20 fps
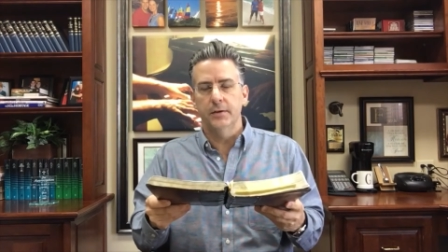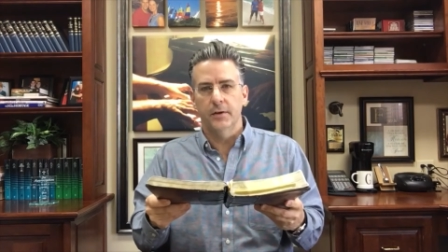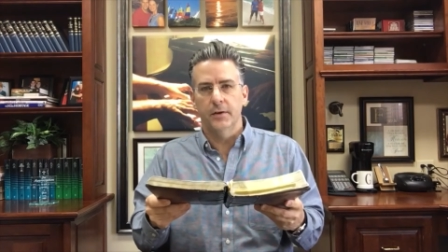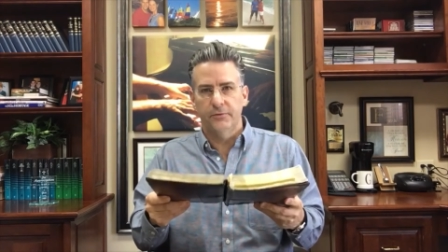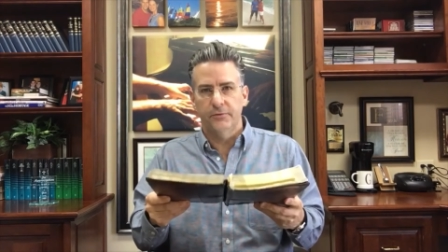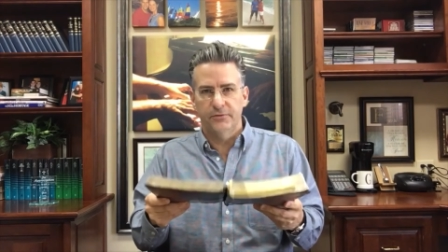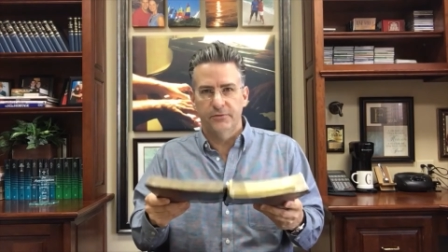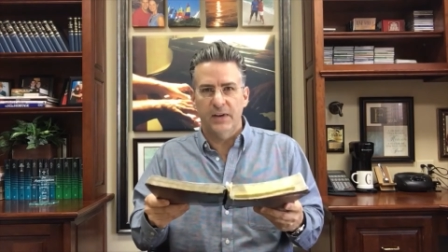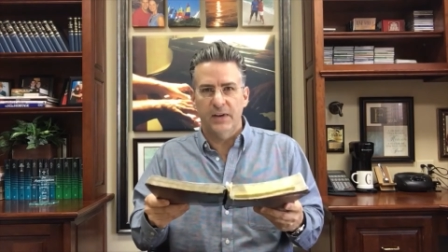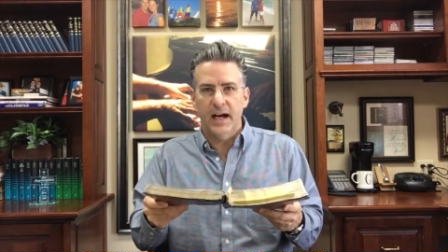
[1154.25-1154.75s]
the
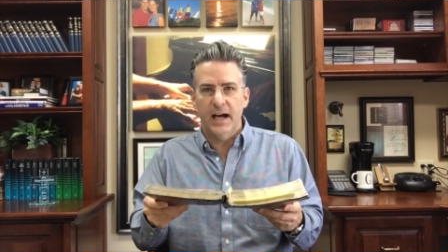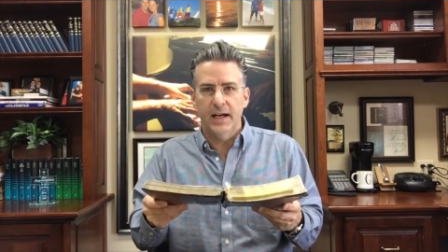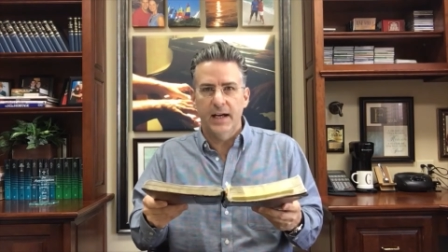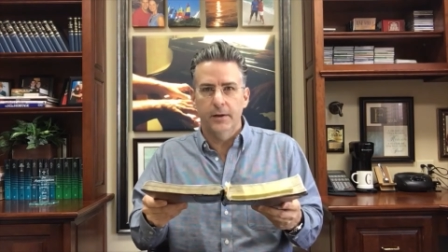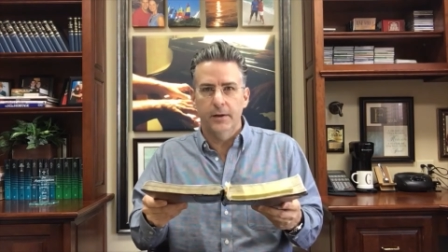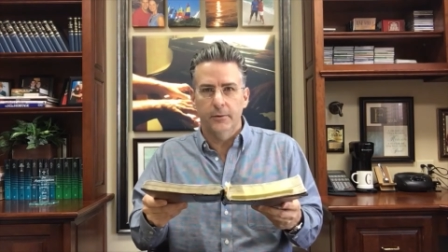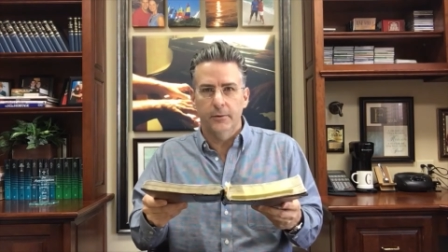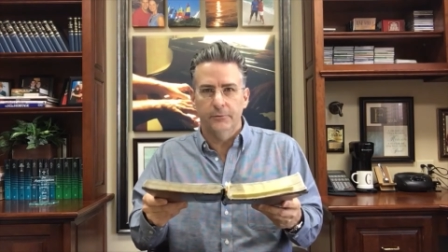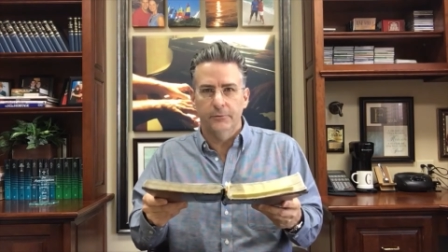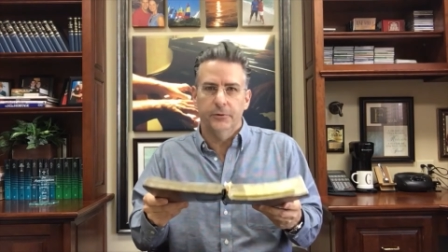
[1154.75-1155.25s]

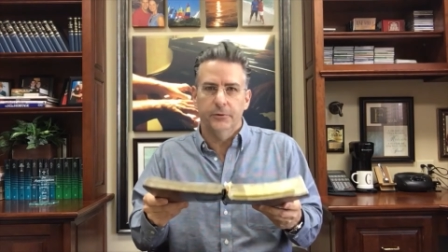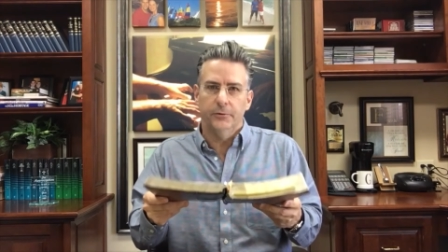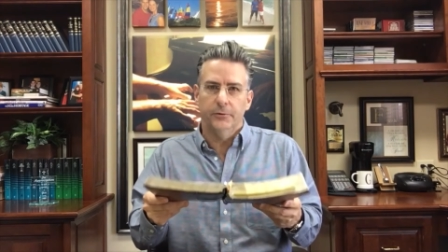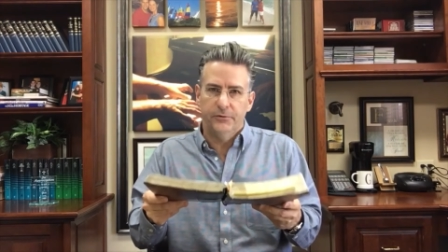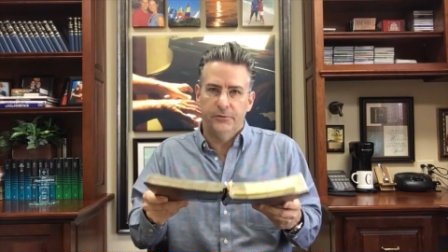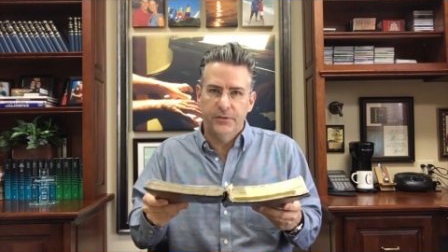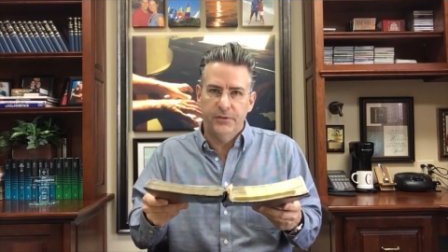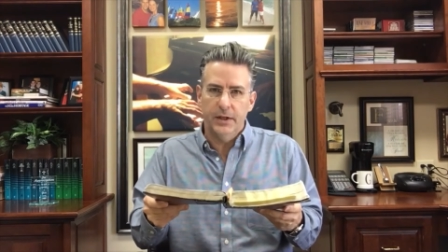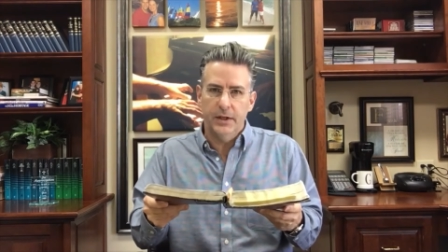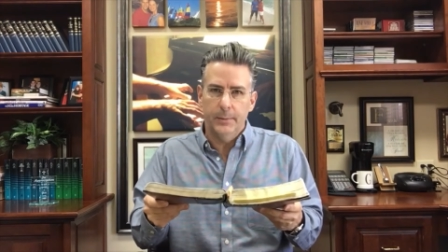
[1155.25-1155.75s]
final
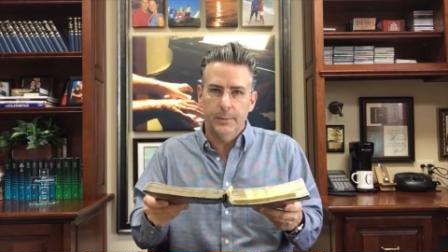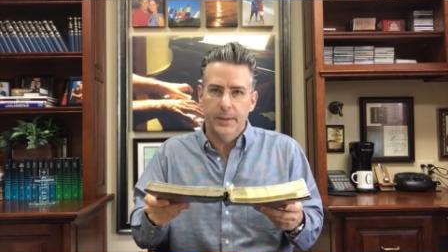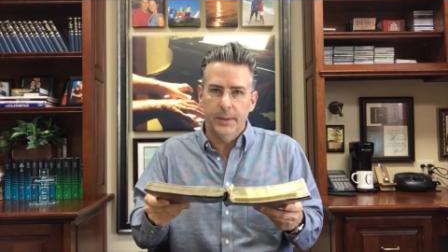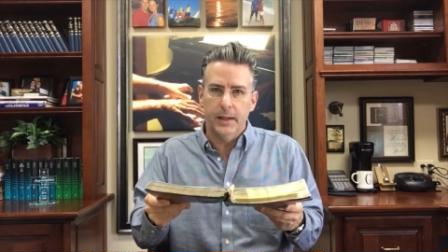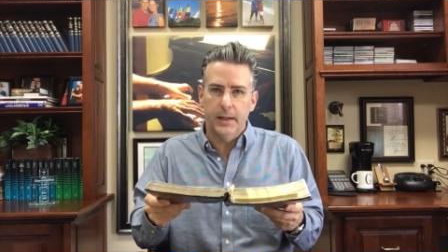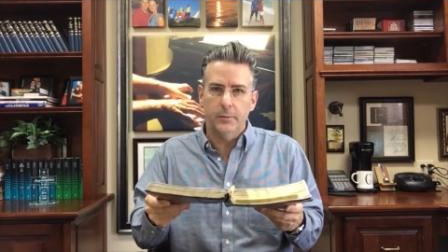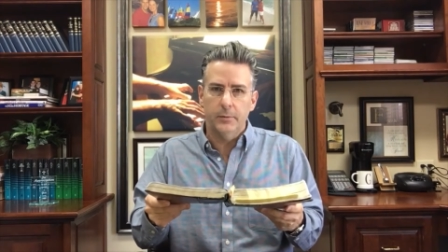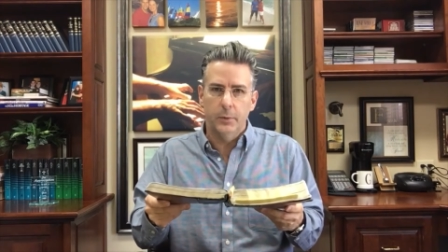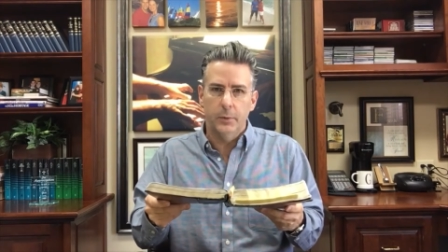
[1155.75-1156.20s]
fulfillment,